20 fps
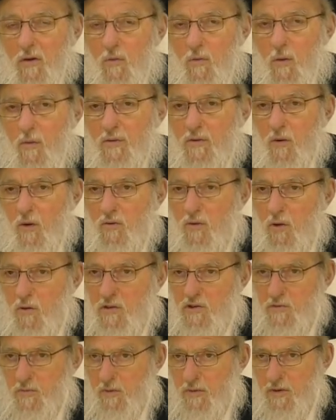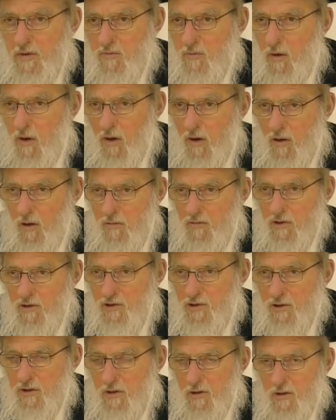what we call Holy Spirit, Ruach
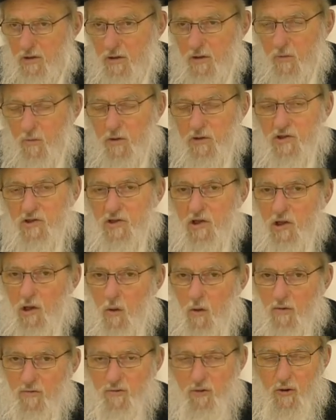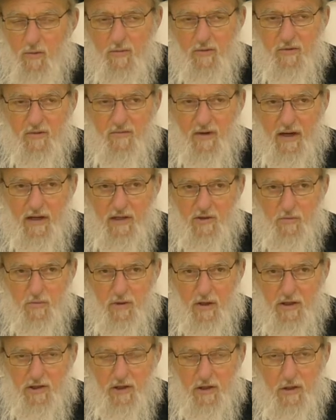HaKodesh, which is a lower form of divine
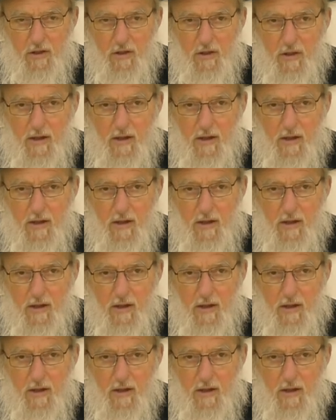inspiration,